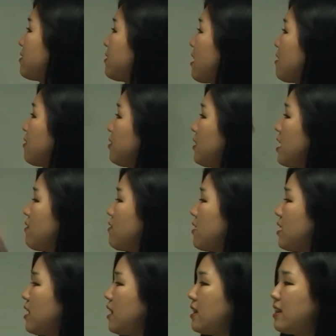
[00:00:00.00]
says leave
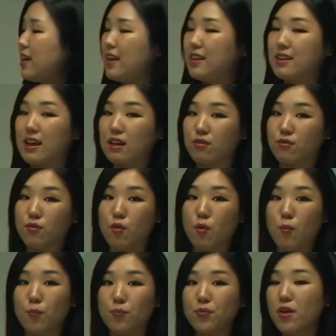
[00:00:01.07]
it in index
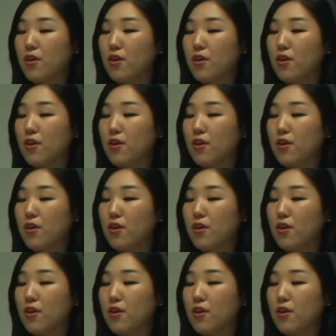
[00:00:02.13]
form.